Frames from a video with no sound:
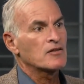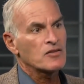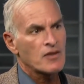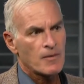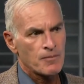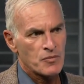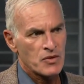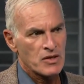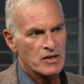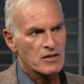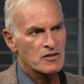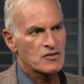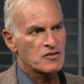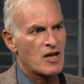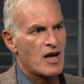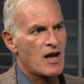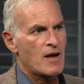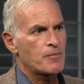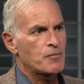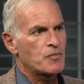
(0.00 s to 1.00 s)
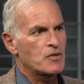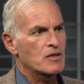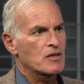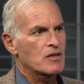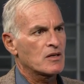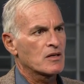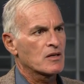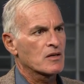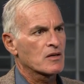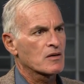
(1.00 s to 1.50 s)
Something is
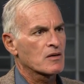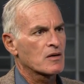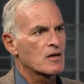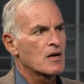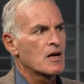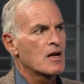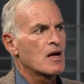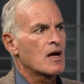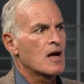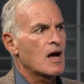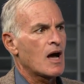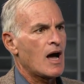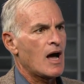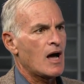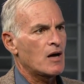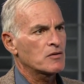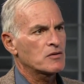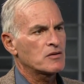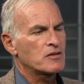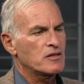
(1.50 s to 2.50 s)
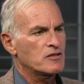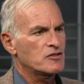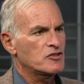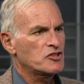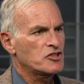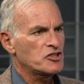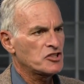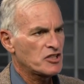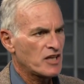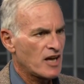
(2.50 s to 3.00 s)
happening here. How to
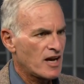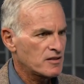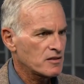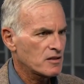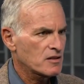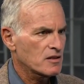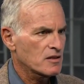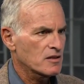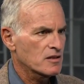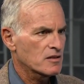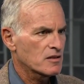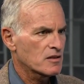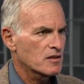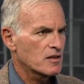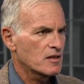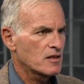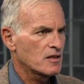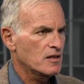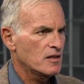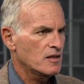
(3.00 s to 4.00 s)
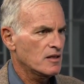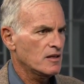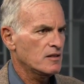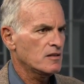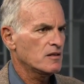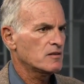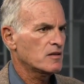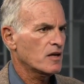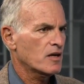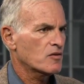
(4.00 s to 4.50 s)
channel it
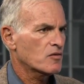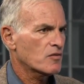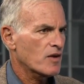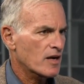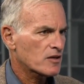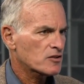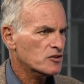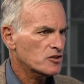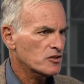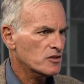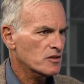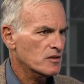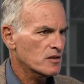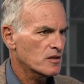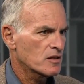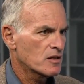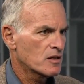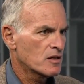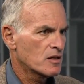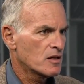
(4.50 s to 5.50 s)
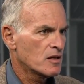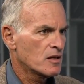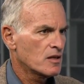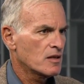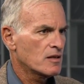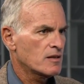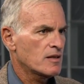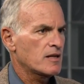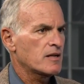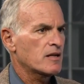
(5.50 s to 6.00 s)
in a direction
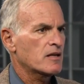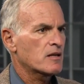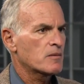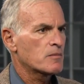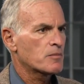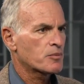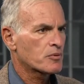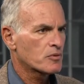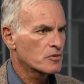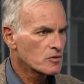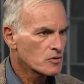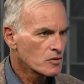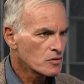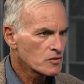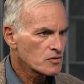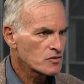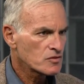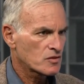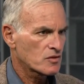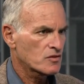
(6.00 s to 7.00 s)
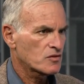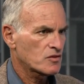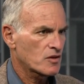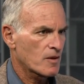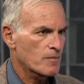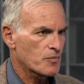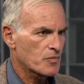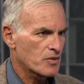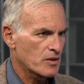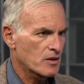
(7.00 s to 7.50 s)
that it can produce
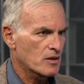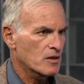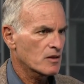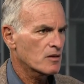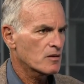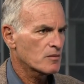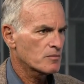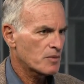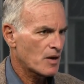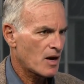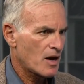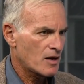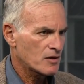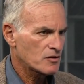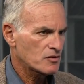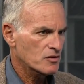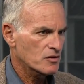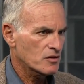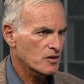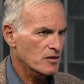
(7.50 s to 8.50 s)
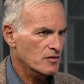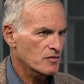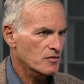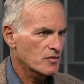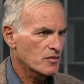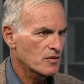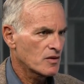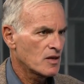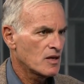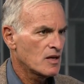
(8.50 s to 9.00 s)
something positive.